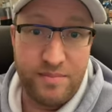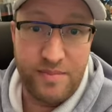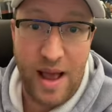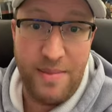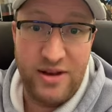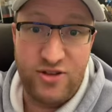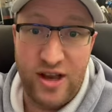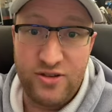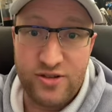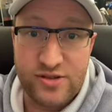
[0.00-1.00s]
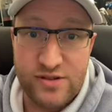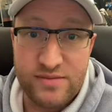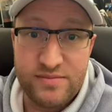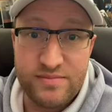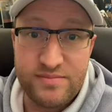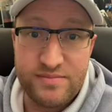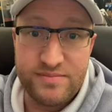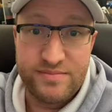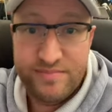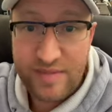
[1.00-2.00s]
I made changes.
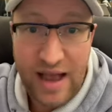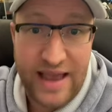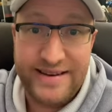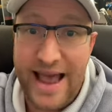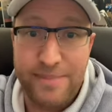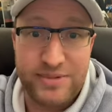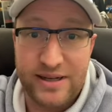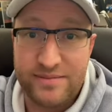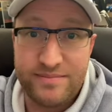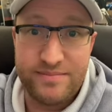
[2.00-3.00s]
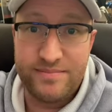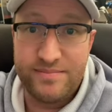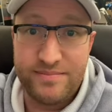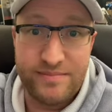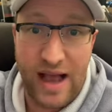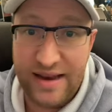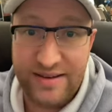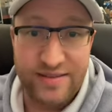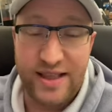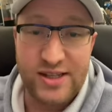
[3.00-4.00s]
I adapted. I
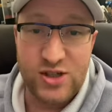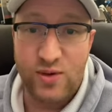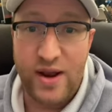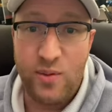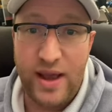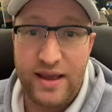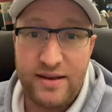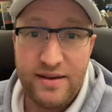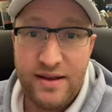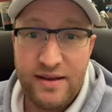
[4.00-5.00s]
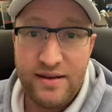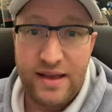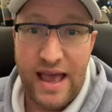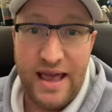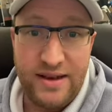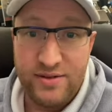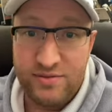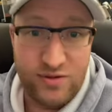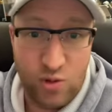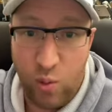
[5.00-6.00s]
did things the right way. And
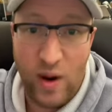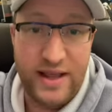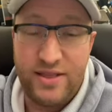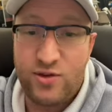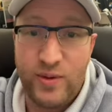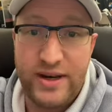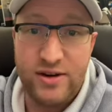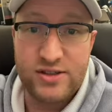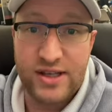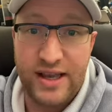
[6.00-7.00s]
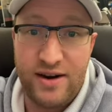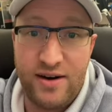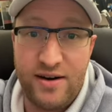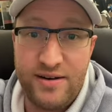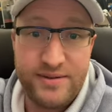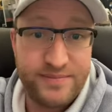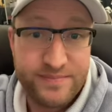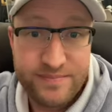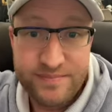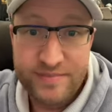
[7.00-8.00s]
23 years later,
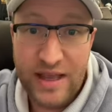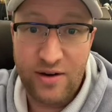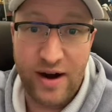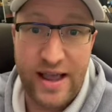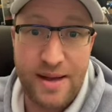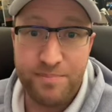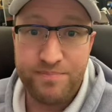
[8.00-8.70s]
here I am.